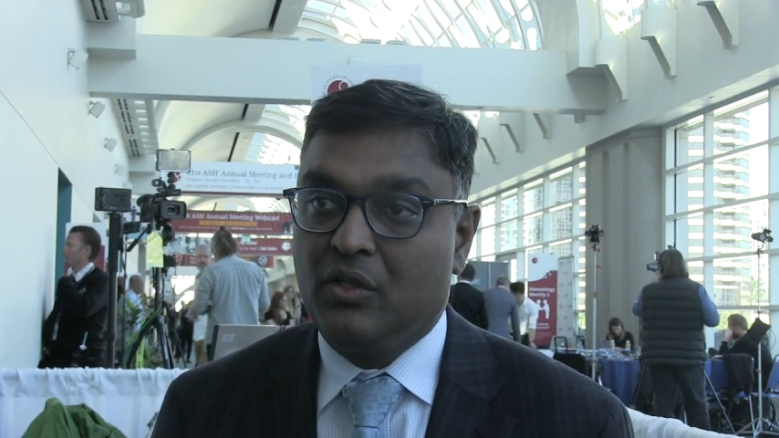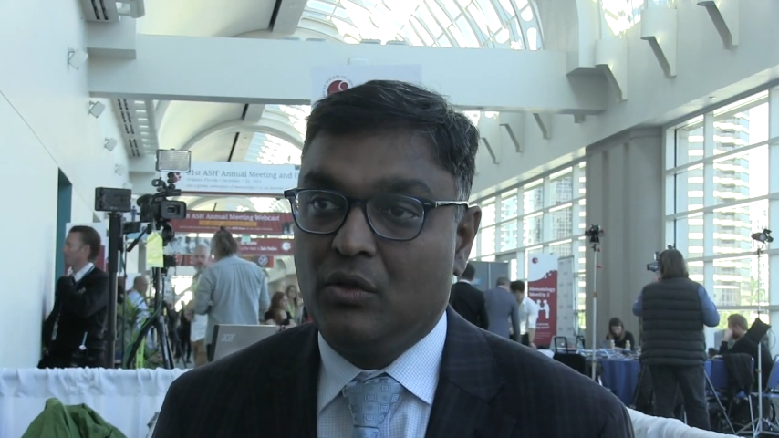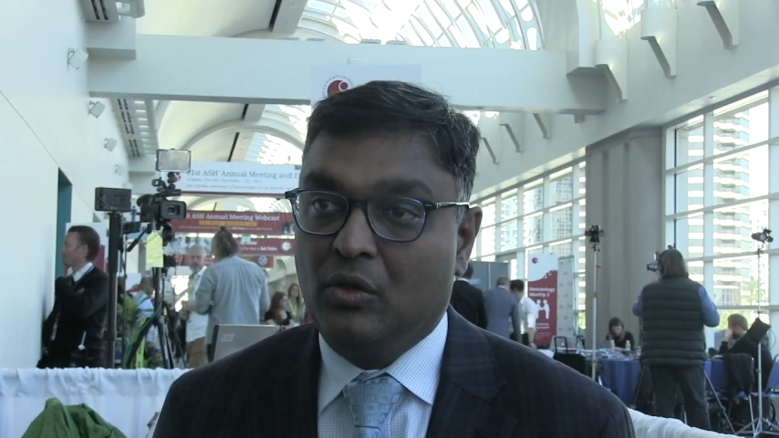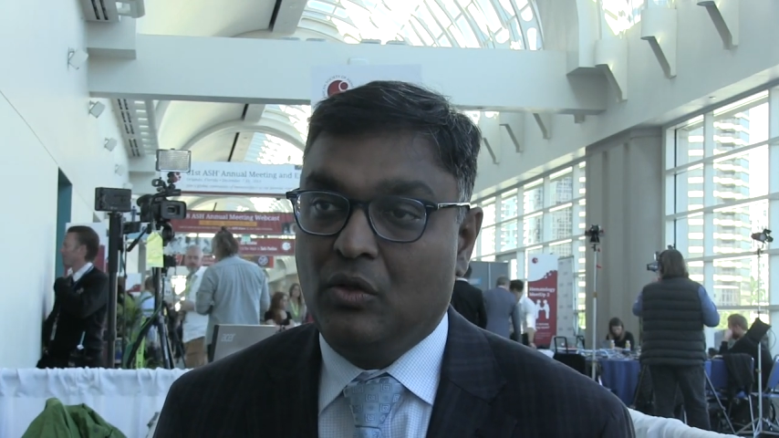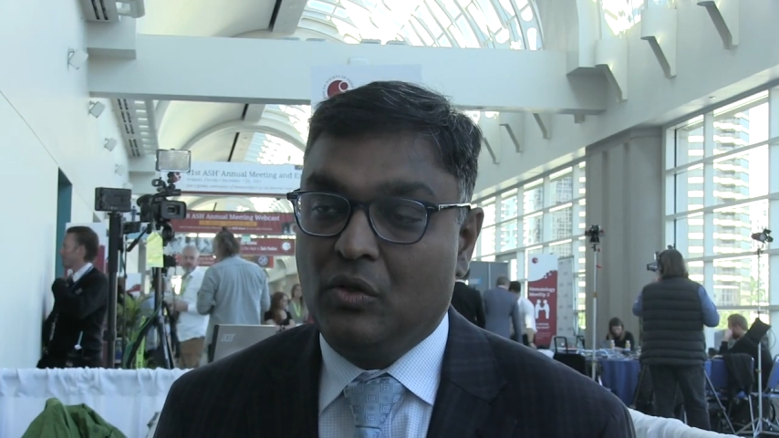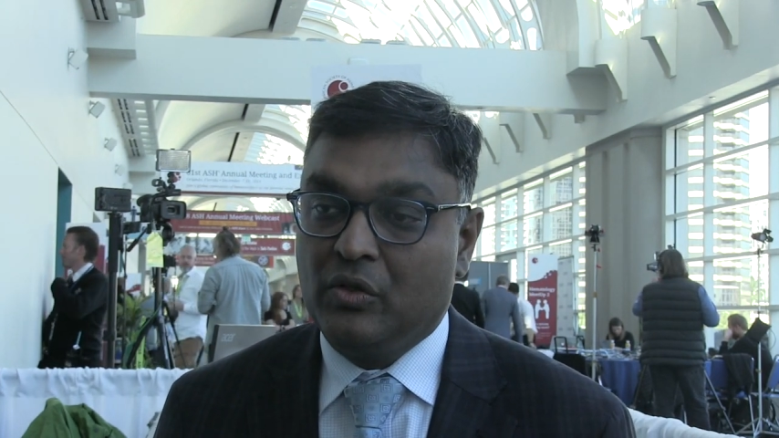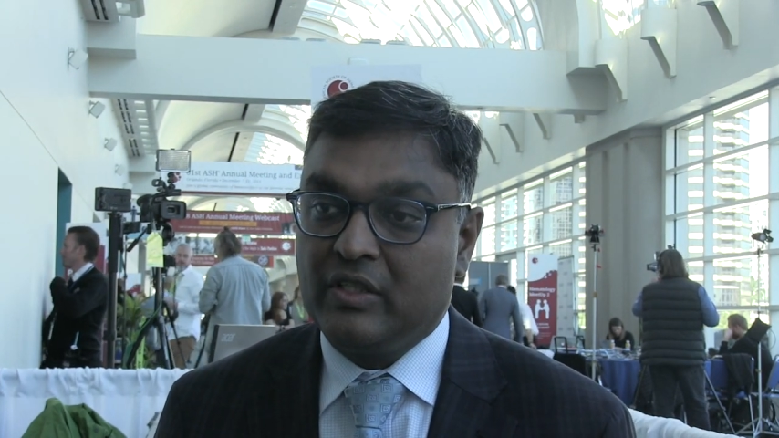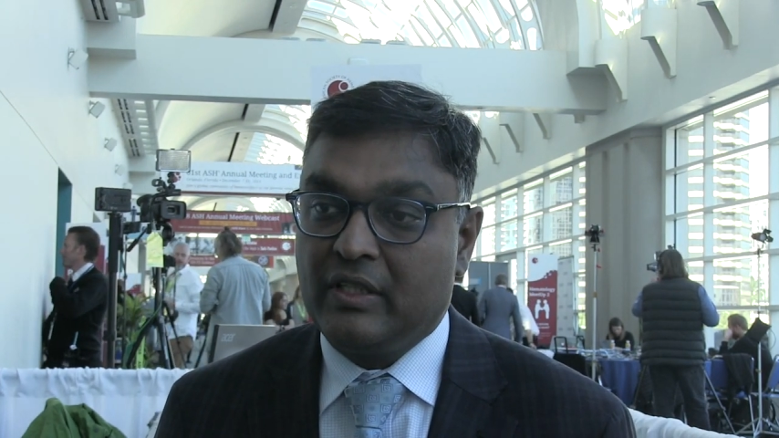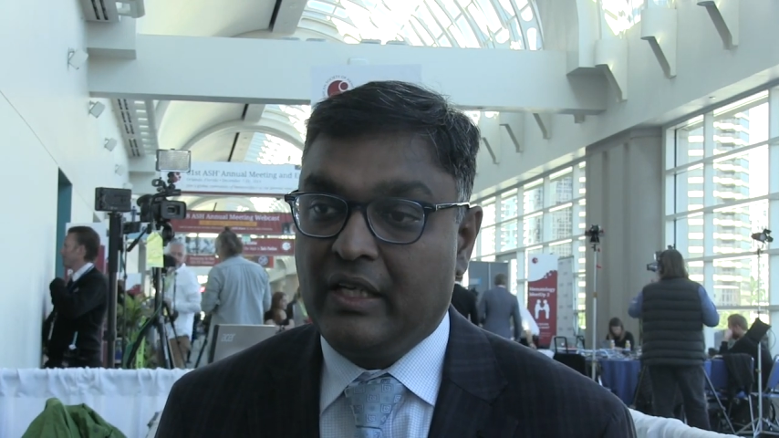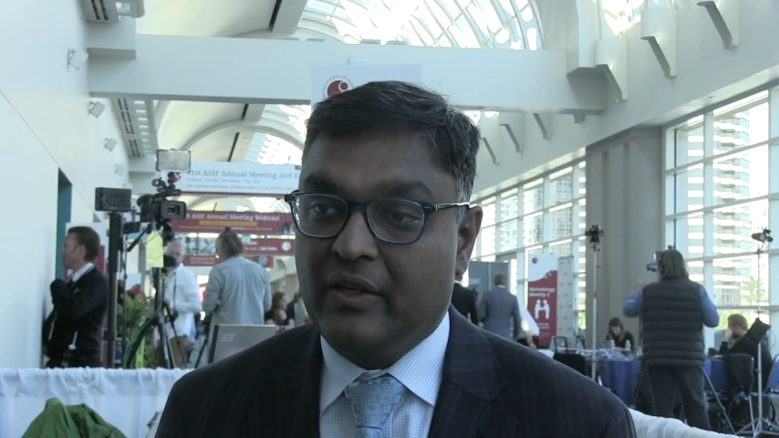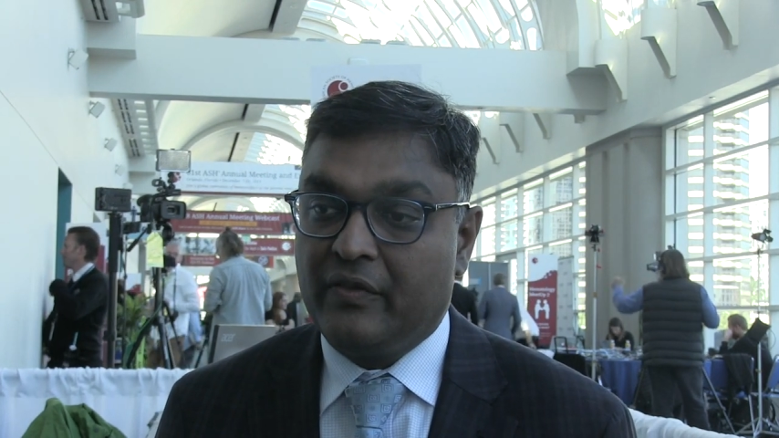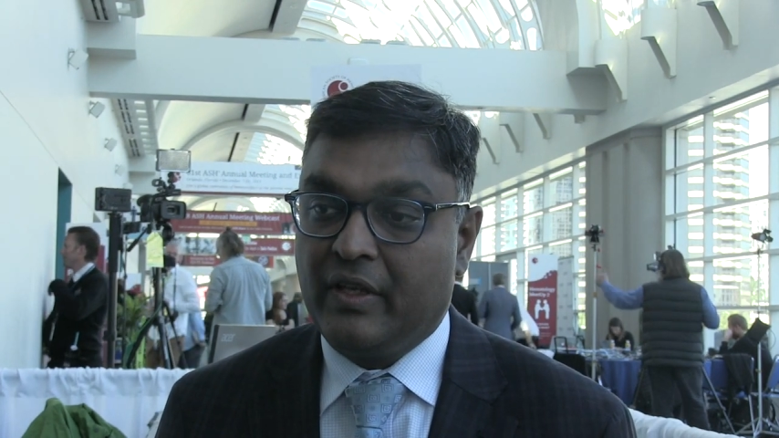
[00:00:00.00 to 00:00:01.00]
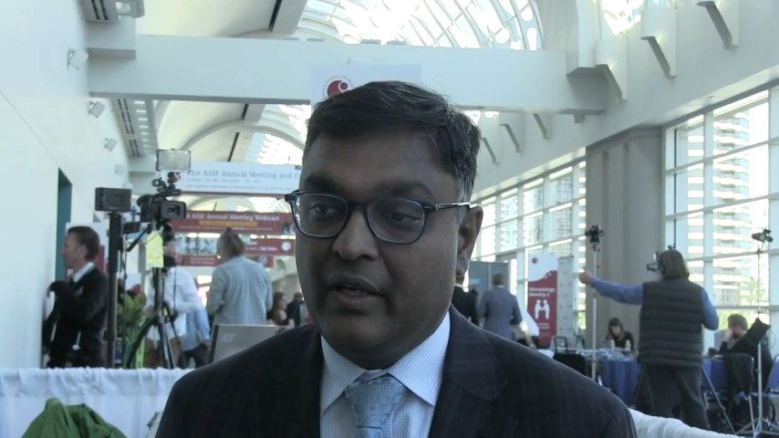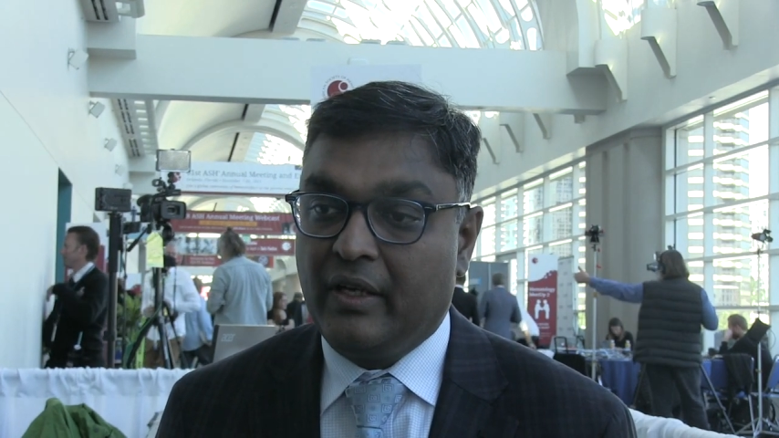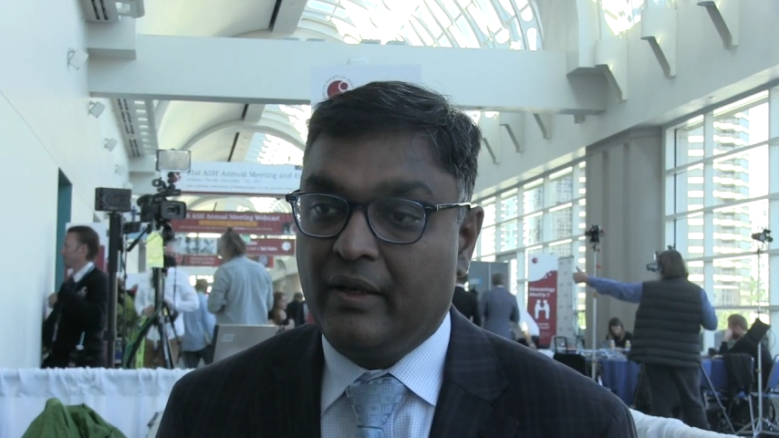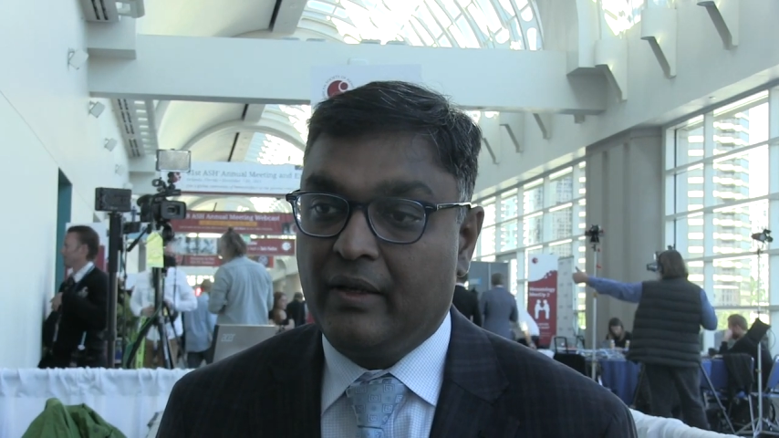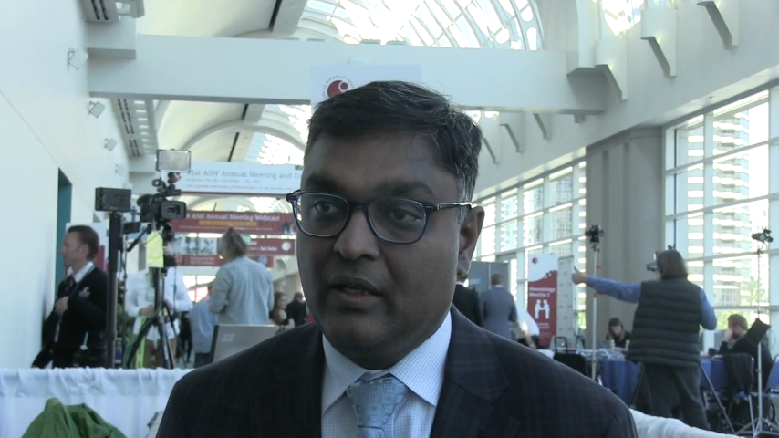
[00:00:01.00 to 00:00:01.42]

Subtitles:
to see if they,